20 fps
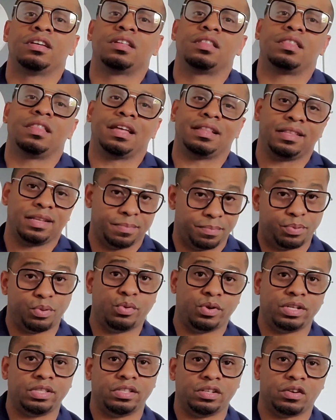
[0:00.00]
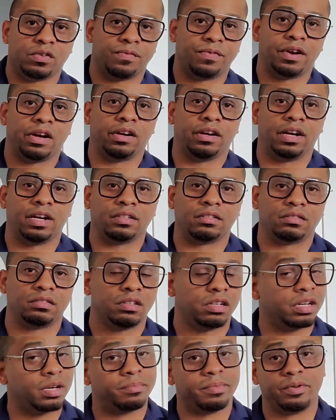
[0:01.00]
that they put in Dior Farenheit.
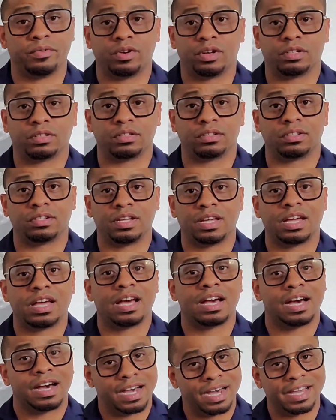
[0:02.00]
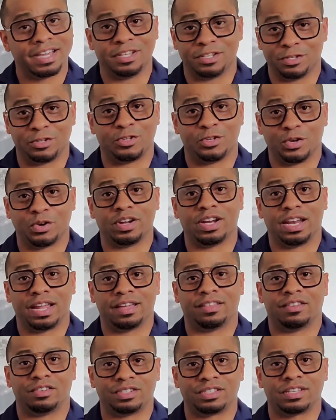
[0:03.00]
Don't get me wrong, I enjoy
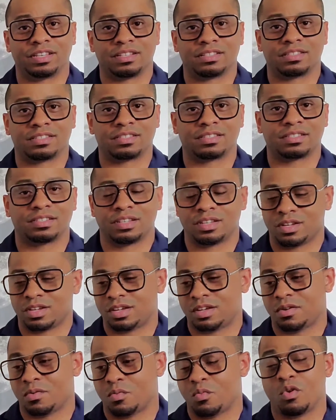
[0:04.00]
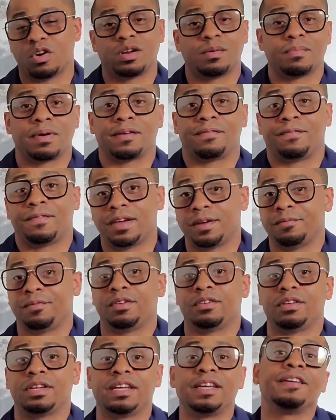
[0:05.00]
leather scents. One of my
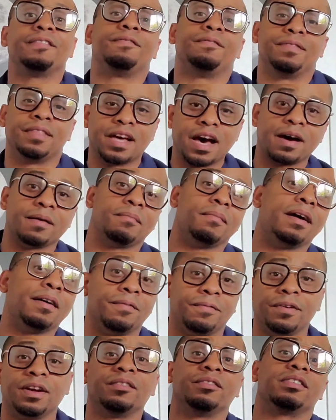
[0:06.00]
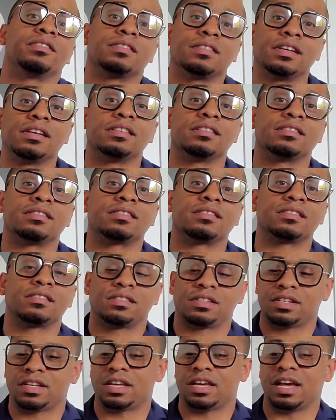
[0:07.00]
favorite, if not my favorite scents,
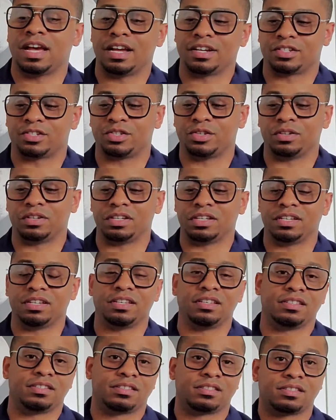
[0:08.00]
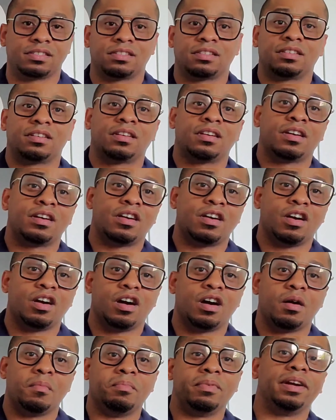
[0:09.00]
actually is
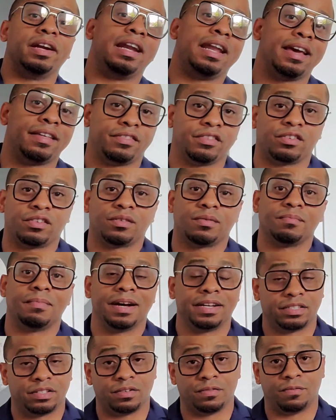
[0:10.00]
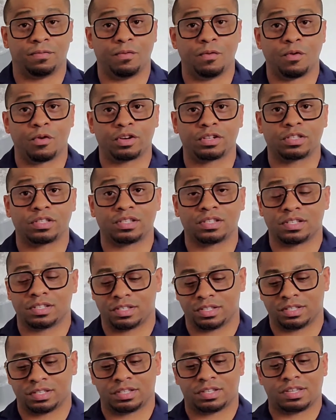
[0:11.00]
Ombre Leather by Tom Ford.
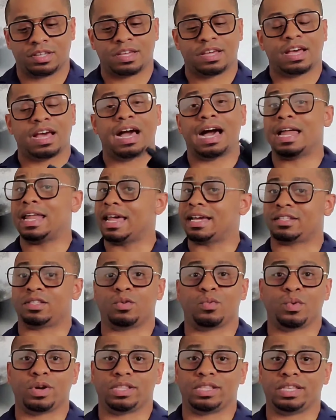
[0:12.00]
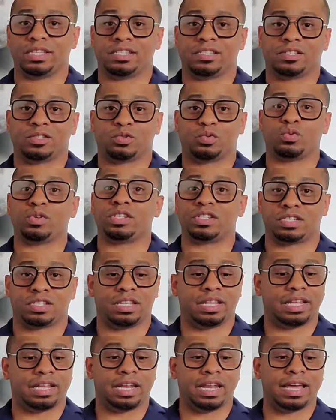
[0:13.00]
I like the way they switch
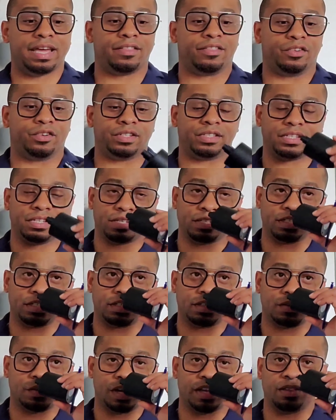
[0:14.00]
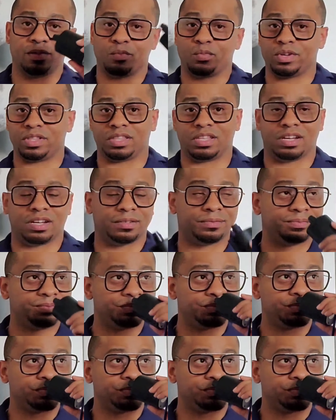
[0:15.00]
the leather in this, and with the